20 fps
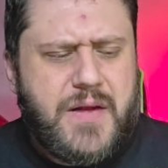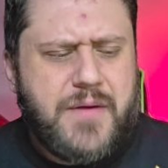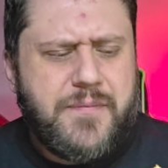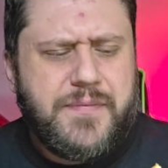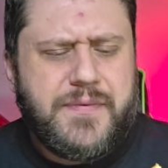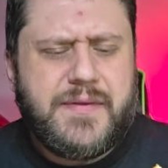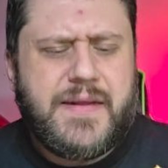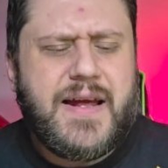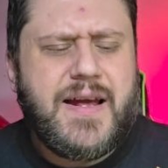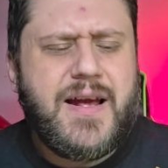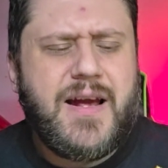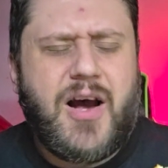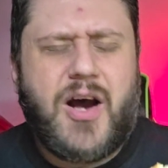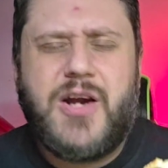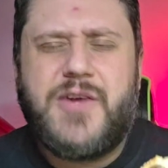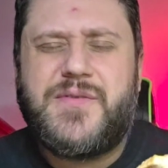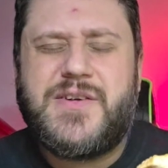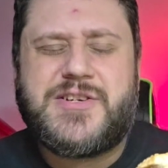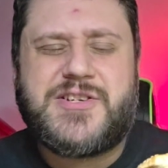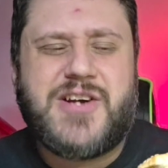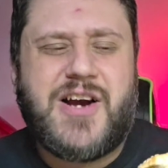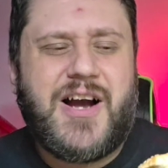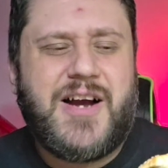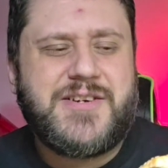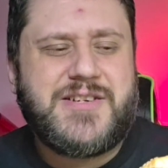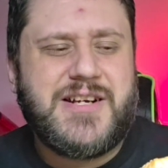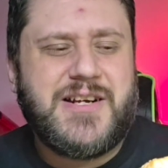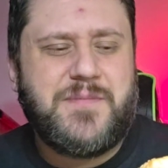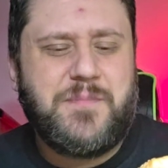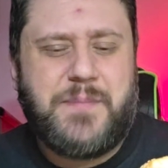They're
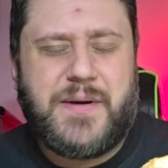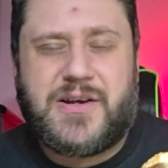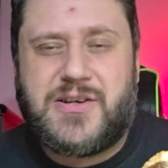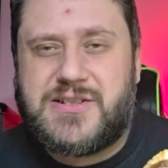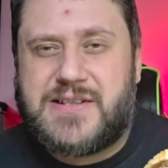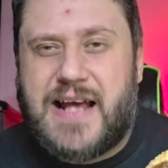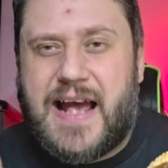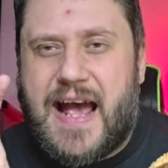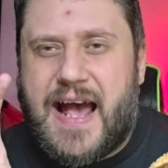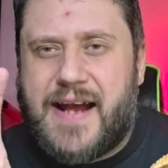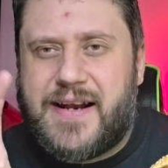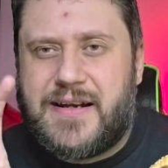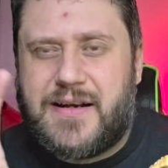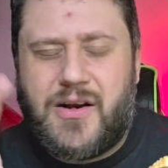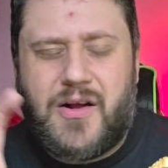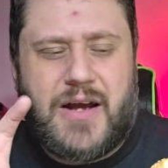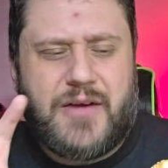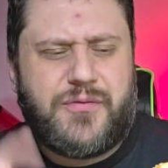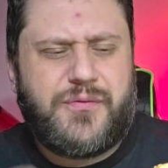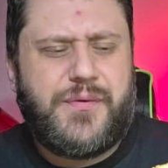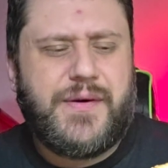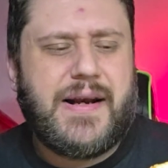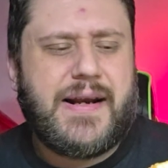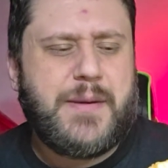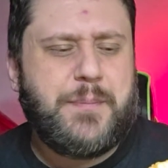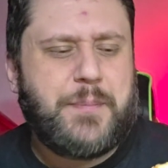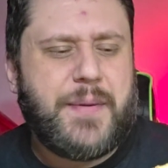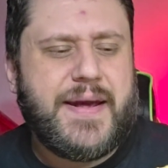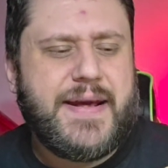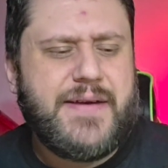overcharging because they're adding like Philly
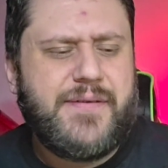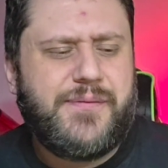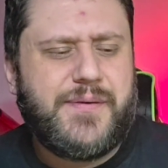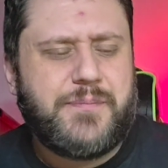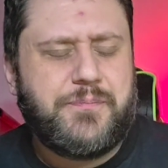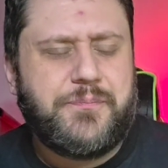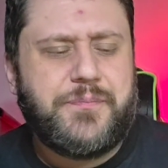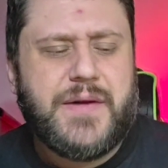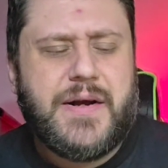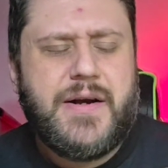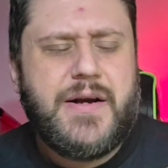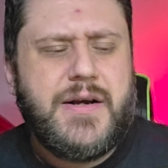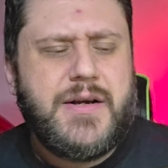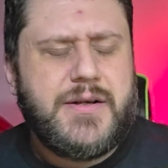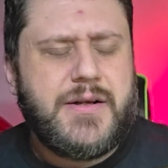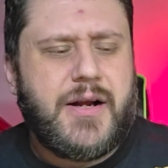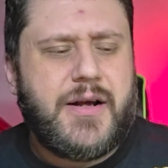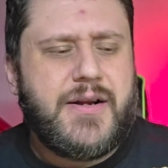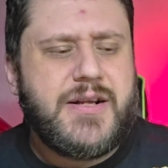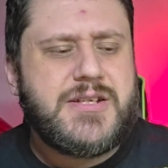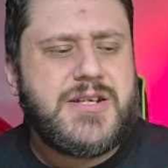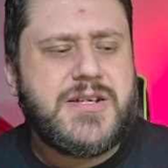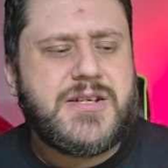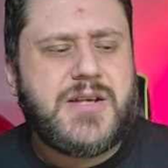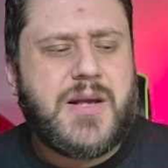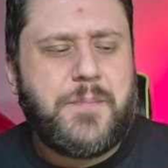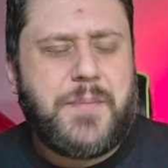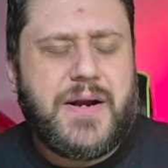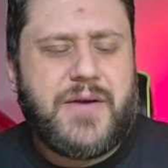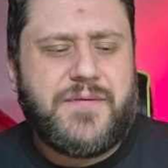beef and, you know, this is
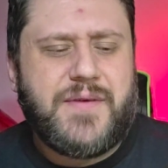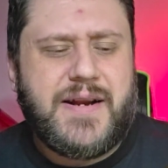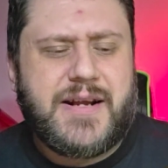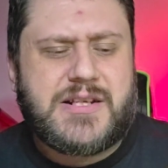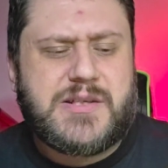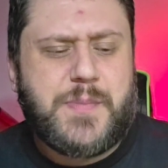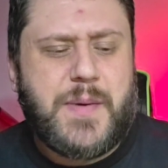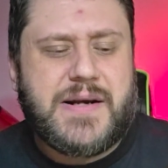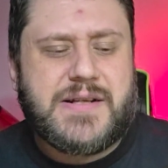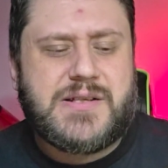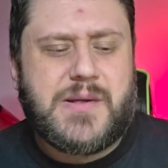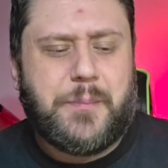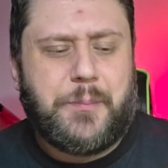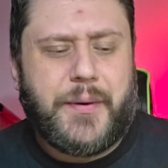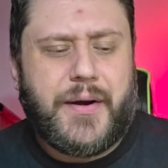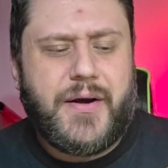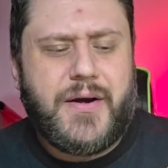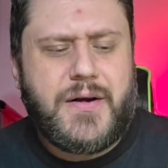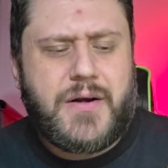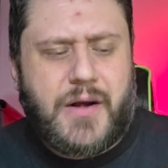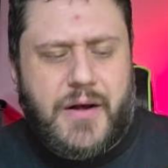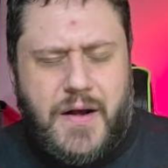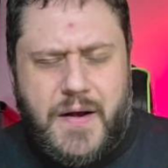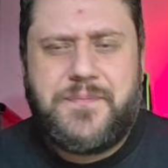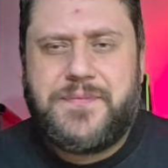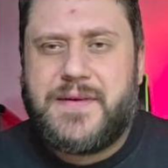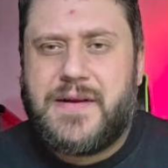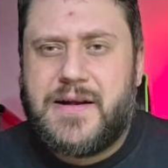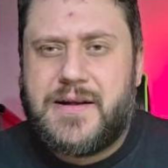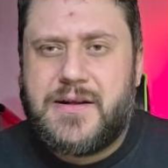a bit of an expensive burger.